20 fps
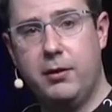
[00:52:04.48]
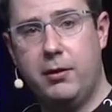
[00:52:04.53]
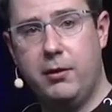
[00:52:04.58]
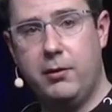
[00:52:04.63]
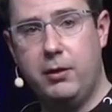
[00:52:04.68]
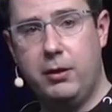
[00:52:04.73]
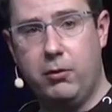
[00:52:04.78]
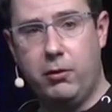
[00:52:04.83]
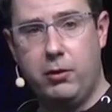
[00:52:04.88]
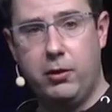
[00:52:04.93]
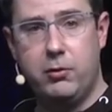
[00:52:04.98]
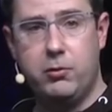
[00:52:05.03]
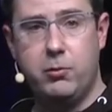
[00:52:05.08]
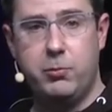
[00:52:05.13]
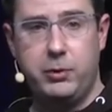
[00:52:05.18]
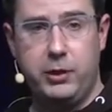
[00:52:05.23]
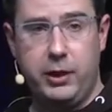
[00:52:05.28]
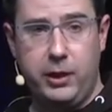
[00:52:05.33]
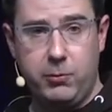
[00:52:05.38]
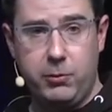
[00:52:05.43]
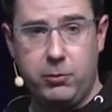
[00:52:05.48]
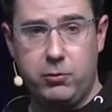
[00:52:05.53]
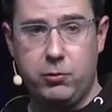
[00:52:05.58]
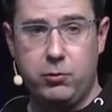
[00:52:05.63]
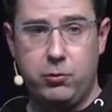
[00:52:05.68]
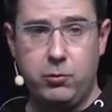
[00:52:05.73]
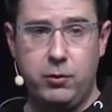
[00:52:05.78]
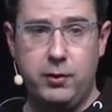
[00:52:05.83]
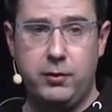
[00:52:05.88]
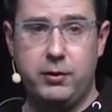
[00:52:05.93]
uh, in order to be able to
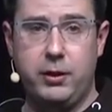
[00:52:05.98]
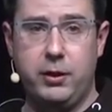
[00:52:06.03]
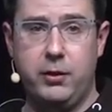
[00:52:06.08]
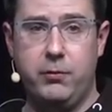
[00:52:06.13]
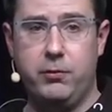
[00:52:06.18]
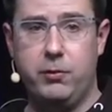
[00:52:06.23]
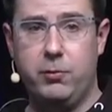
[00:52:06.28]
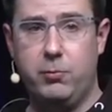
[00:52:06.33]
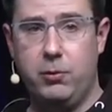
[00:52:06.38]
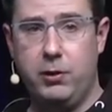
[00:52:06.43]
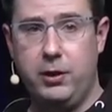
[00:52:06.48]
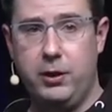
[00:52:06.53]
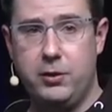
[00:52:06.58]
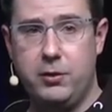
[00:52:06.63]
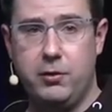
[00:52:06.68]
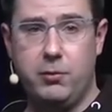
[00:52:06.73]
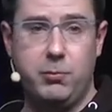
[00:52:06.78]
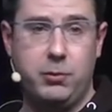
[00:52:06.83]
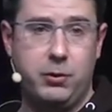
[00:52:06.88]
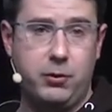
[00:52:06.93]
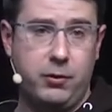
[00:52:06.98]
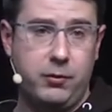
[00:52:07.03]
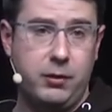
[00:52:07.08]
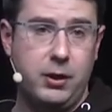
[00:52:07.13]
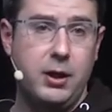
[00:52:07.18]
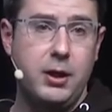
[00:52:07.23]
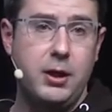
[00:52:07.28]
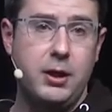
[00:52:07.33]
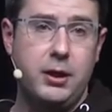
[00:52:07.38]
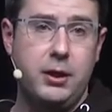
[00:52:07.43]
do these kind of simulations
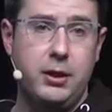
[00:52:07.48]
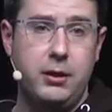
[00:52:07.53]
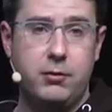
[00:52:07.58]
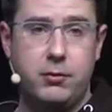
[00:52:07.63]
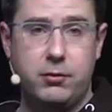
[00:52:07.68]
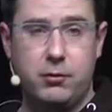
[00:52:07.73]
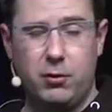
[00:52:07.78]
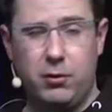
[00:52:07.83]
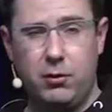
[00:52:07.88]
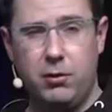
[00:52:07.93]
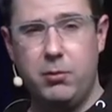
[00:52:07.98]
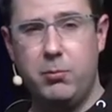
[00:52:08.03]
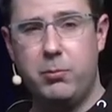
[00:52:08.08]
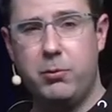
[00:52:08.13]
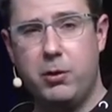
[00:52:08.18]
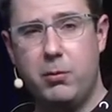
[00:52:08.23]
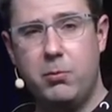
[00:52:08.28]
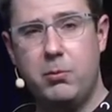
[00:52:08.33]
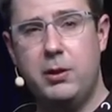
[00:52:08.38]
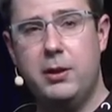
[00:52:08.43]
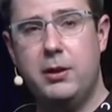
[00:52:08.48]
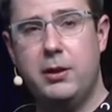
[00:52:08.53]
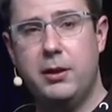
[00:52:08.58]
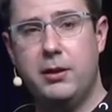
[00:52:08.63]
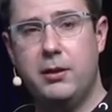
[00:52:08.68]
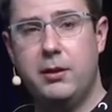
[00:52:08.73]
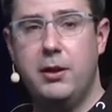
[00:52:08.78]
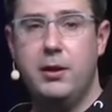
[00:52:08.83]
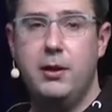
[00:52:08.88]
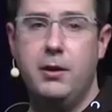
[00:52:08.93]
because he saw probably
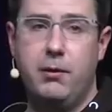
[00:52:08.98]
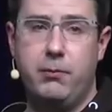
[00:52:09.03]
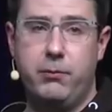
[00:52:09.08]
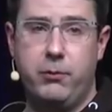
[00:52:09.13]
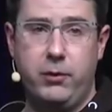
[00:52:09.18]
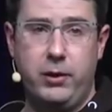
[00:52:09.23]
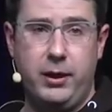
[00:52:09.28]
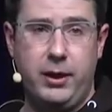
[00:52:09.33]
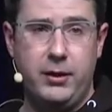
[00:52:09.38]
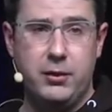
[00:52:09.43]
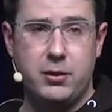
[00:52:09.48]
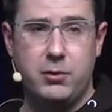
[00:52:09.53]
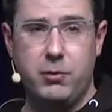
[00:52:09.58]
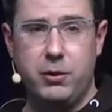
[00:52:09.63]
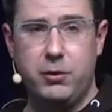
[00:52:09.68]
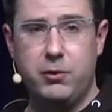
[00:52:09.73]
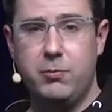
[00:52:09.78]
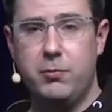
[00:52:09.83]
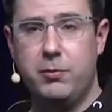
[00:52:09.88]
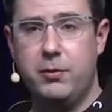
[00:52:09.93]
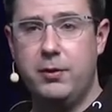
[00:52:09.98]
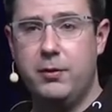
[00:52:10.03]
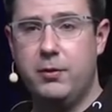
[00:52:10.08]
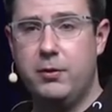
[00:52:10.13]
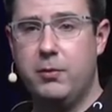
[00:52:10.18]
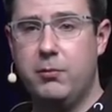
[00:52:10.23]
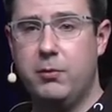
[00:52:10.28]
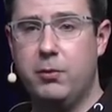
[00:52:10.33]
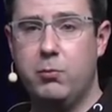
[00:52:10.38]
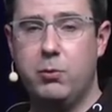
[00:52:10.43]
that for large quantum
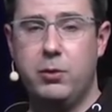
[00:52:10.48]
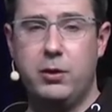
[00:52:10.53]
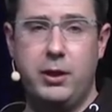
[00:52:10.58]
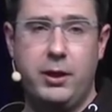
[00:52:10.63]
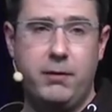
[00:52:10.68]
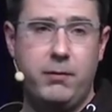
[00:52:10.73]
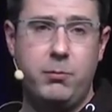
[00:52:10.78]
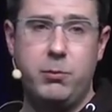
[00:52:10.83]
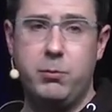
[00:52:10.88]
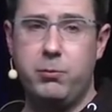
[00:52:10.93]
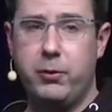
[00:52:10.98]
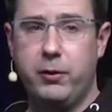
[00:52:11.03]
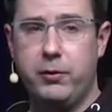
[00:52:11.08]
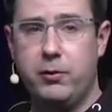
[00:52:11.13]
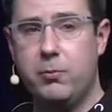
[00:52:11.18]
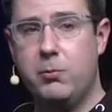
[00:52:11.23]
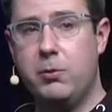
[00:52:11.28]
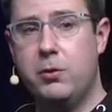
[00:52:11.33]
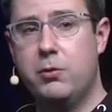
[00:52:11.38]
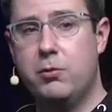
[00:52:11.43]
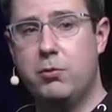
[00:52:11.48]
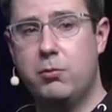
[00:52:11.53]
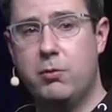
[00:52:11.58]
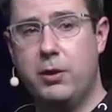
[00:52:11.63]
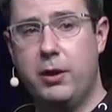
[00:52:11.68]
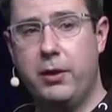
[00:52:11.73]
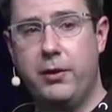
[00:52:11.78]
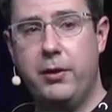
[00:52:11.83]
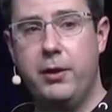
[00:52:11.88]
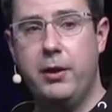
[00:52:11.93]
systems, it would never be possible to
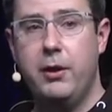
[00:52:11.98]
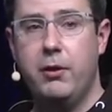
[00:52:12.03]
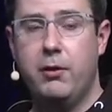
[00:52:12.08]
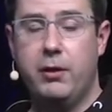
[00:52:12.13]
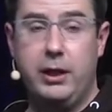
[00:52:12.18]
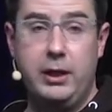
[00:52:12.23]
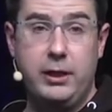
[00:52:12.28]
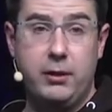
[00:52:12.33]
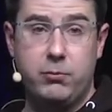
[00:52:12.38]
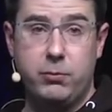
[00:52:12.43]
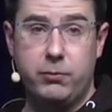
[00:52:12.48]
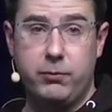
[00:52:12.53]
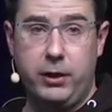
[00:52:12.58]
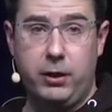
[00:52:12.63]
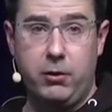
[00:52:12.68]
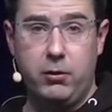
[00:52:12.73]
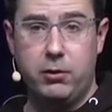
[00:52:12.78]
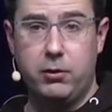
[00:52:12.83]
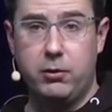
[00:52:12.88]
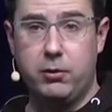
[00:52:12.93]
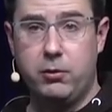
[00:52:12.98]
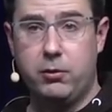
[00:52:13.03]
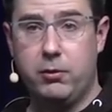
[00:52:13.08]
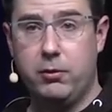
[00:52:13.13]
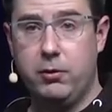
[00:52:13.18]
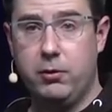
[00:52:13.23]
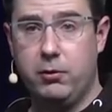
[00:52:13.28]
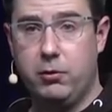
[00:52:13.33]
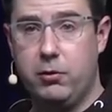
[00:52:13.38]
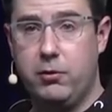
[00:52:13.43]
run, at least with our
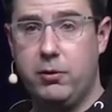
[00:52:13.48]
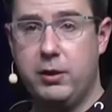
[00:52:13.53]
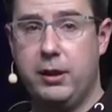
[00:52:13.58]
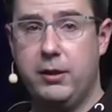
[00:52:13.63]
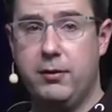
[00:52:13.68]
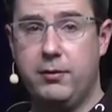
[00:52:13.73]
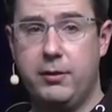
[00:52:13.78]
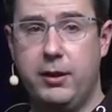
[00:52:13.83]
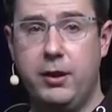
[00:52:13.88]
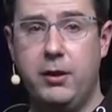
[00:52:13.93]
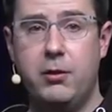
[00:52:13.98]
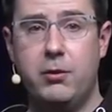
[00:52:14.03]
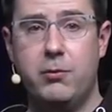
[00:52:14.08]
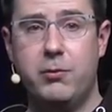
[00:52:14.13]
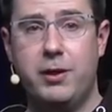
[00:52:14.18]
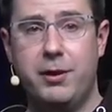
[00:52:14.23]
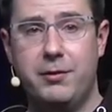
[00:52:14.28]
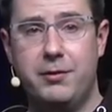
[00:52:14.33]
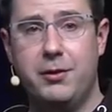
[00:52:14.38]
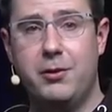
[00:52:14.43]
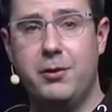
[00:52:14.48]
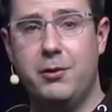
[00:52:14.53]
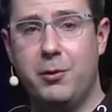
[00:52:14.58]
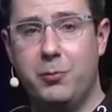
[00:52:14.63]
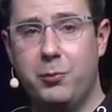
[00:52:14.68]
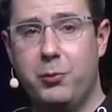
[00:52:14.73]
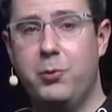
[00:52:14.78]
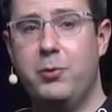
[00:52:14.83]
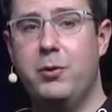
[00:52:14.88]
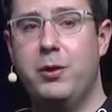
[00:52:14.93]
uh, current understanding of classical
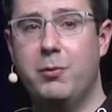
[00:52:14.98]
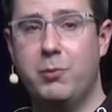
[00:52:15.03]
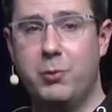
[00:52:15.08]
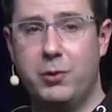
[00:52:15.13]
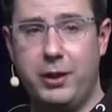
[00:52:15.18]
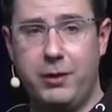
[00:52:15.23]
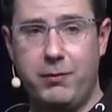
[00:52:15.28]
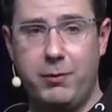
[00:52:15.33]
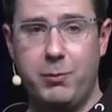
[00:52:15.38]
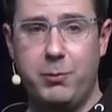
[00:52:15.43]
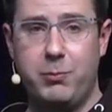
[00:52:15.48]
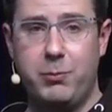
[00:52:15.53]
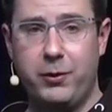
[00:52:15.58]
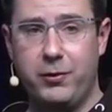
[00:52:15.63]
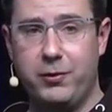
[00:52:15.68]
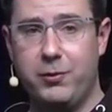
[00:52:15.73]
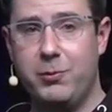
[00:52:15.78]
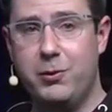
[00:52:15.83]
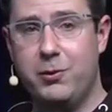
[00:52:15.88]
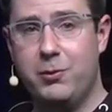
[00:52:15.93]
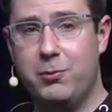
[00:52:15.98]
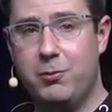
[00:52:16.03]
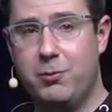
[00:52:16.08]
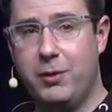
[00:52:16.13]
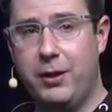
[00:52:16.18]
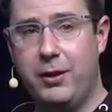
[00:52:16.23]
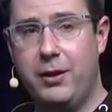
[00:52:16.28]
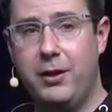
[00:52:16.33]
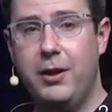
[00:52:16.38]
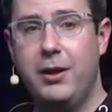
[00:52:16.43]
computing, it would never be possible to
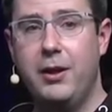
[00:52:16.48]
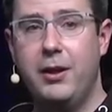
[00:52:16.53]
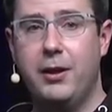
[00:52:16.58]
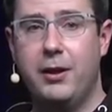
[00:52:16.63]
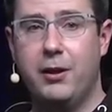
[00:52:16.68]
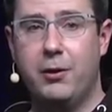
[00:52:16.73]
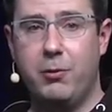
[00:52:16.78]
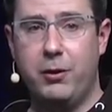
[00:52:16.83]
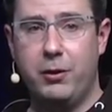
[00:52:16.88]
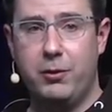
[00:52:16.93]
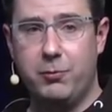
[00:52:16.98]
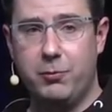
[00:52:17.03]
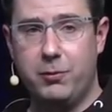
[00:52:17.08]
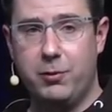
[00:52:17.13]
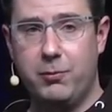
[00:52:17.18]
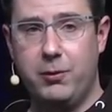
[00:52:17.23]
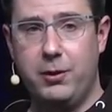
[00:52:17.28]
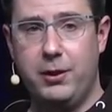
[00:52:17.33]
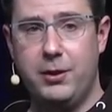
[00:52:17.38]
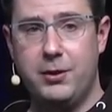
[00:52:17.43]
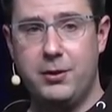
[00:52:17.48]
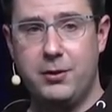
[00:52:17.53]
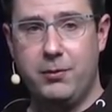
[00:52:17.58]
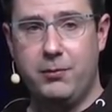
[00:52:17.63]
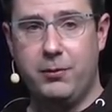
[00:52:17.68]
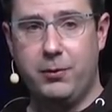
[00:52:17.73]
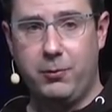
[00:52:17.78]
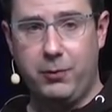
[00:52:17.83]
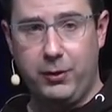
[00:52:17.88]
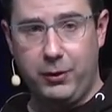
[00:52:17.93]
run a quantum simulation
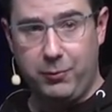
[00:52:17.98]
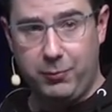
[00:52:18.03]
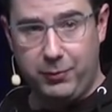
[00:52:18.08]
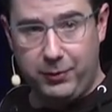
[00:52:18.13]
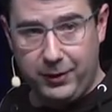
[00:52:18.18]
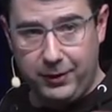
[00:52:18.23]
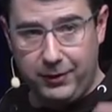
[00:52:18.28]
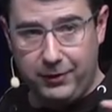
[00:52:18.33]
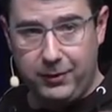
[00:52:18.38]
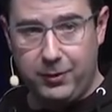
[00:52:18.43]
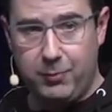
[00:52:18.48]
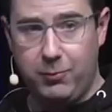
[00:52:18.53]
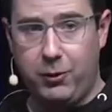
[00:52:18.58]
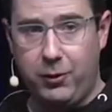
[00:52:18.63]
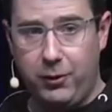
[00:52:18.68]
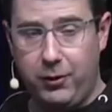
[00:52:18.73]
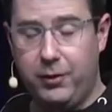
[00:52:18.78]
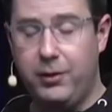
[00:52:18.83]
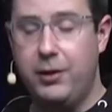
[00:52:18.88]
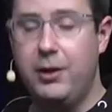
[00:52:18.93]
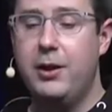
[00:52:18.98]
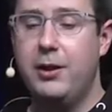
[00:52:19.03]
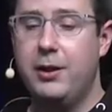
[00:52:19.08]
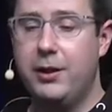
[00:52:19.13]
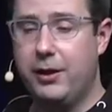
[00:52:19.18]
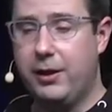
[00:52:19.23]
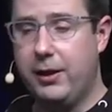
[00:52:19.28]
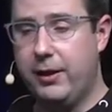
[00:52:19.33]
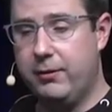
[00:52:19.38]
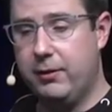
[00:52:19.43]
of a quantum system on
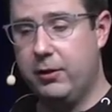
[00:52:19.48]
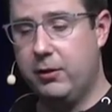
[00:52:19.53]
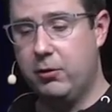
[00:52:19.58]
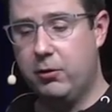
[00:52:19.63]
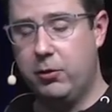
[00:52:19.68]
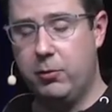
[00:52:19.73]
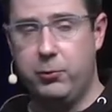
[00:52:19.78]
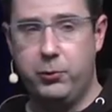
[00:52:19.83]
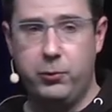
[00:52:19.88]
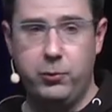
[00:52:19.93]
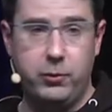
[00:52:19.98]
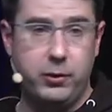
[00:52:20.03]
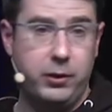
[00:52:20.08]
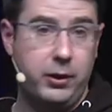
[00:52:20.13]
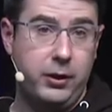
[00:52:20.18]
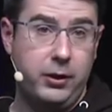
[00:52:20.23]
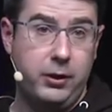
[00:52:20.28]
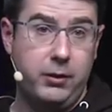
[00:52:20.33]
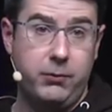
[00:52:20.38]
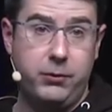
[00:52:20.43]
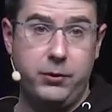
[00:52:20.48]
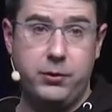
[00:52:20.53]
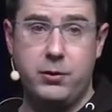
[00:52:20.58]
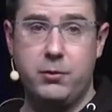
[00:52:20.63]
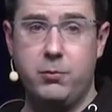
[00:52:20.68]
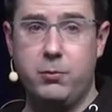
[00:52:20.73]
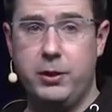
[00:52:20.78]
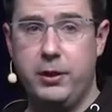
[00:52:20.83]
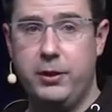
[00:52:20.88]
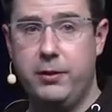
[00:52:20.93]
a classical computer in an
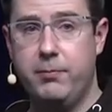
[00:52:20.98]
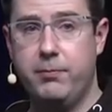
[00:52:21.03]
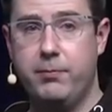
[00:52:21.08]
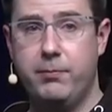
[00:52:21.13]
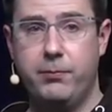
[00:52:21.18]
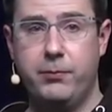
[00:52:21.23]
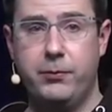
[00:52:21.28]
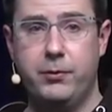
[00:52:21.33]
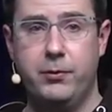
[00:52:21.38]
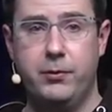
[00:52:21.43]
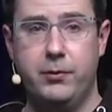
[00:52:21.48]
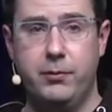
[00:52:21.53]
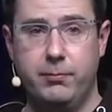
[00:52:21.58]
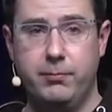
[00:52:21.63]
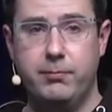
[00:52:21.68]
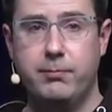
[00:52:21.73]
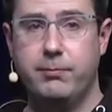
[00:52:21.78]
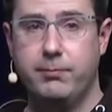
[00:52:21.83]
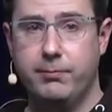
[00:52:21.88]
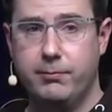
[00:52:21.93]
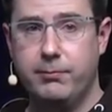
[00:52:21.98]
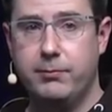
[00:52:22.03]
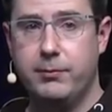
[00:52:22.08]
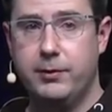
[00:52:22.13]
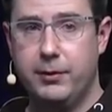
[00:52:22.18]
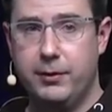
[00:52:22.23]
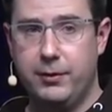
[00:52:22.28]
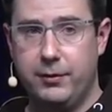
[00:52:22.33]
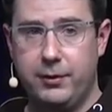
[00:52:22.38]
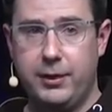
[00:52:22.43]
efficient way.
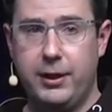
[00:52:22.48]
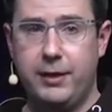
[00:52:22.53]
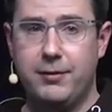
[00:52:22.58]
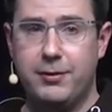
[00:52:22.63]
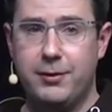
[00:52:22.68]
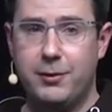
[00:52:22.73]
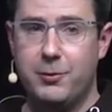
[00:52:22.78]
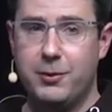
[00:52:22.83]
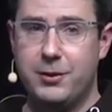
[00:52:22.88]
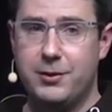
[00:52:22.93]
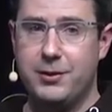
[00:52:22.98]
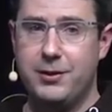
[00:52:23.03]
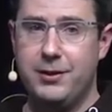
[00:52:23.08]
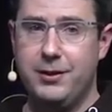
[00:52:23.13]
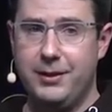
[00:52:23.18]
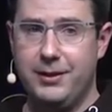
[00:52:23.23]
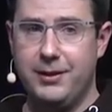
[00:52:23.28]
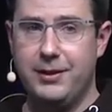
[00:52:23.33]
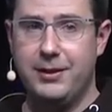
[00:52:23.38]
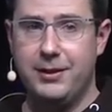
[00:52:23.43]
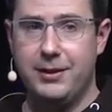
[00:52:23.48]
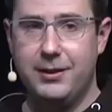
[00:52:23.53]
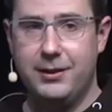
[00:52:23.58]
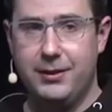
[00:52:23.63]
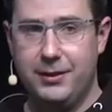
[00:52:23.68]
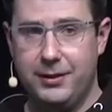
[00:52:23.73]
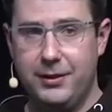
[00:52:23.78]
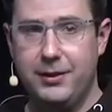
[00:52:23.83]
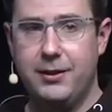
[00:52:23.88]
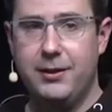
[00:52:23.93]
Does it answer the question?
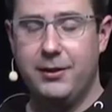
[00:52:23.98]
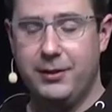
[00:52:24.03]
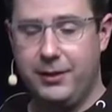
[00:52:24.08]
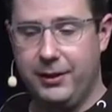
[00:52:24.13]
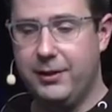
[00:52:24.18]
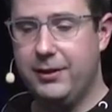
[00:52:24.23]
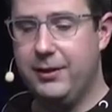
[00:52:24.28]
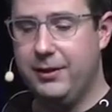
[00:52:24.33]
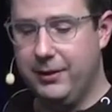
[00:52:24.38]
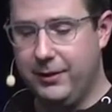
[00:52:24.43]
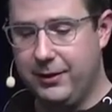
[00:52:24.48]
Yeah, Okay.